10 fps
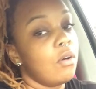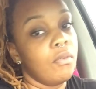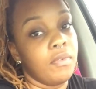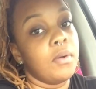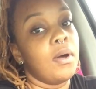
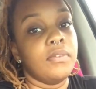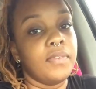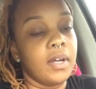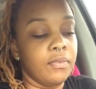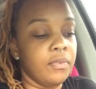
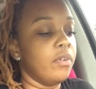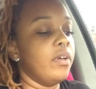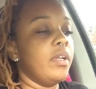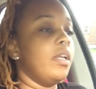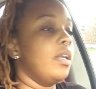overqualified
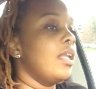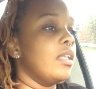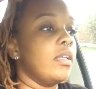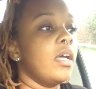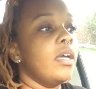for it, and I
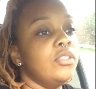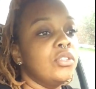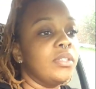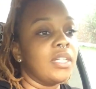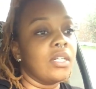did not
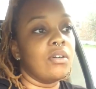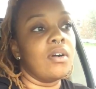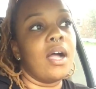enjoy it at all.